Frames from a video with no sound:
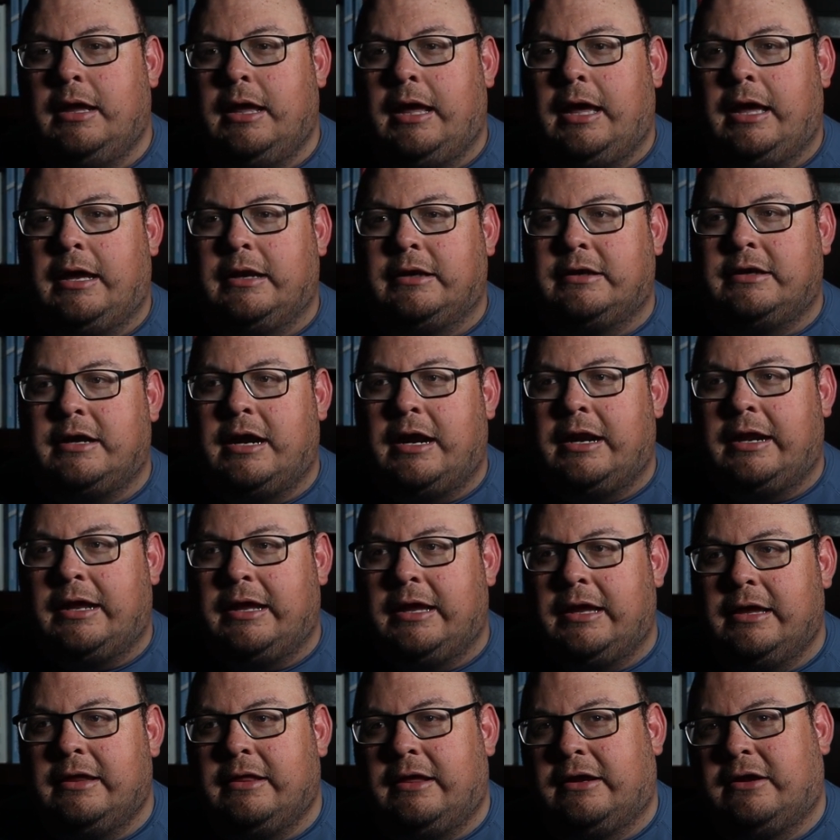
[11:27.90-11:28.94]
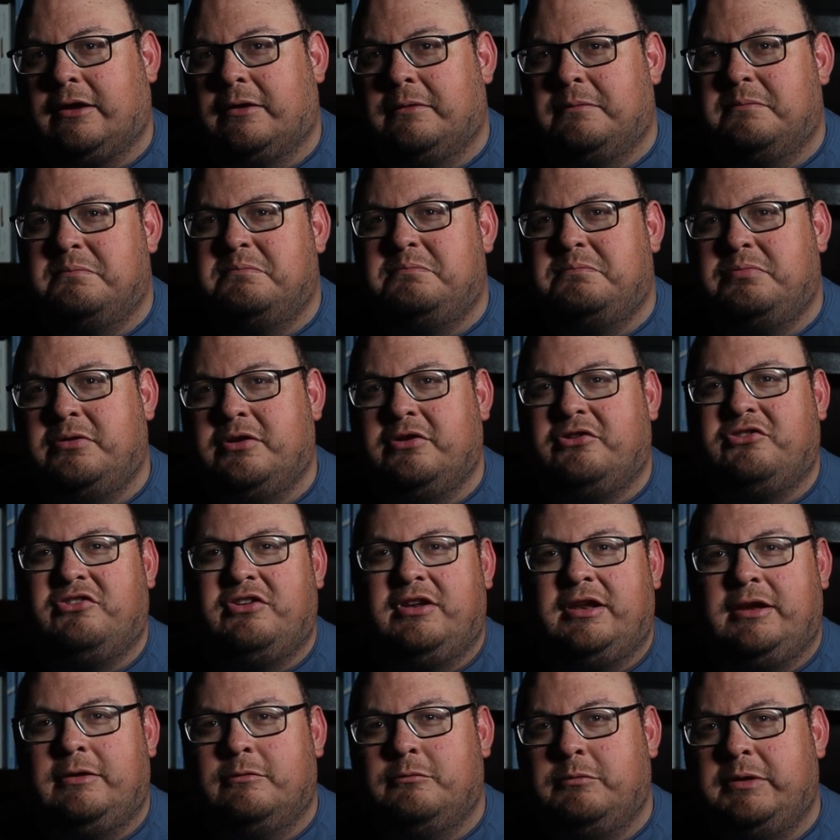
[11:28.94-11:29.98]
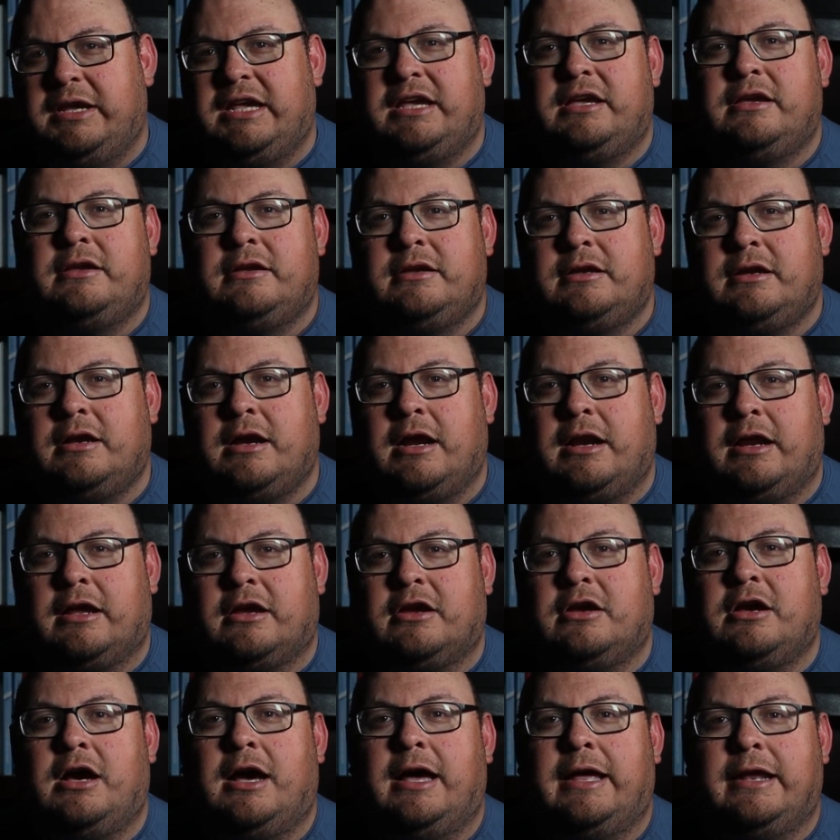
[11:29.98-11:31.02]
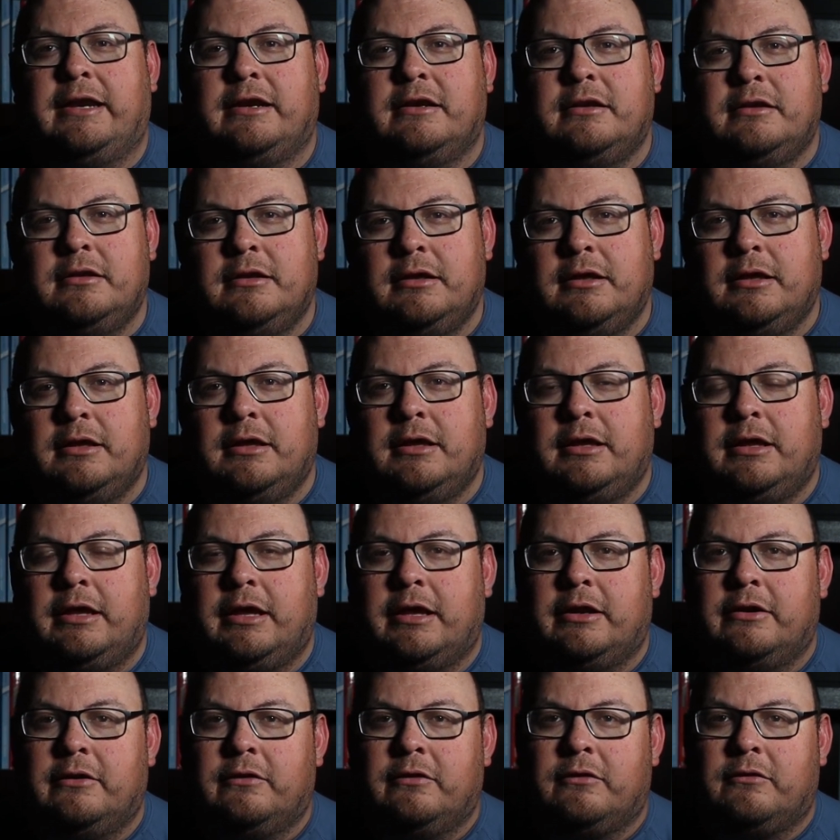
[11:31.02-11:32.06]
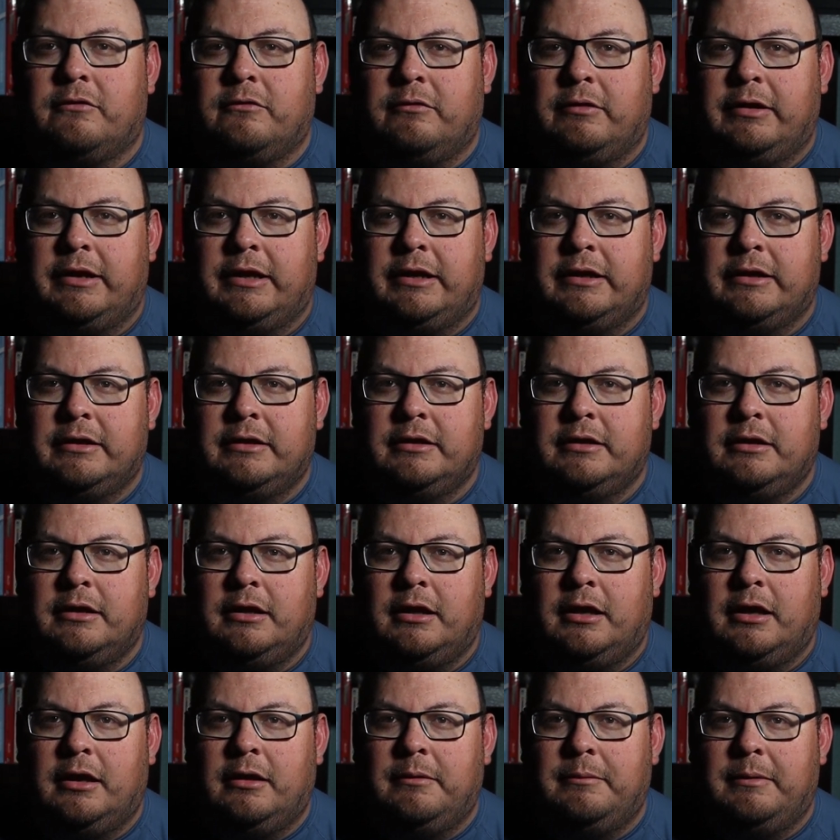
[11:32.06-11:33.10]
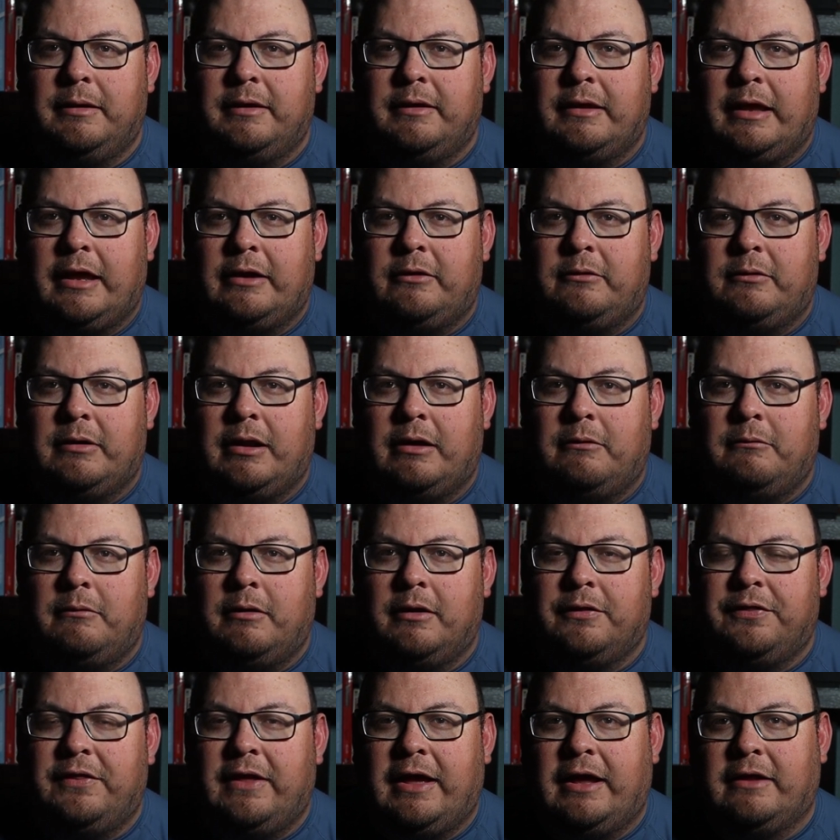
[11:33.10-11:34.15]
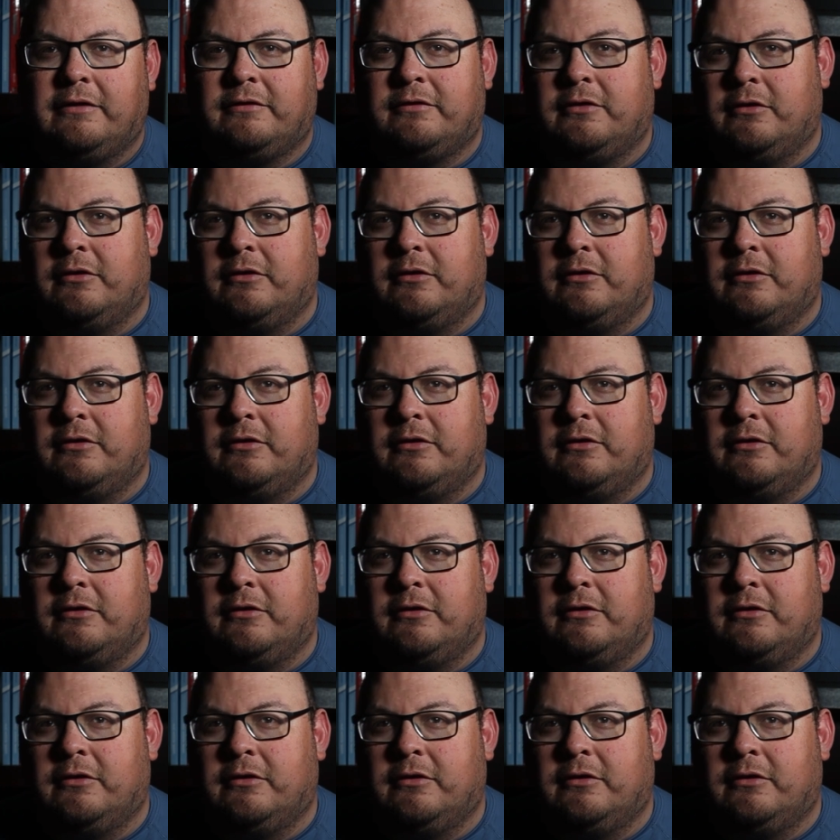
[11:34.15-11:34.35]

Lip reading: and kind of hit like a pushy, weak kind of cut into the green, and I do not want that.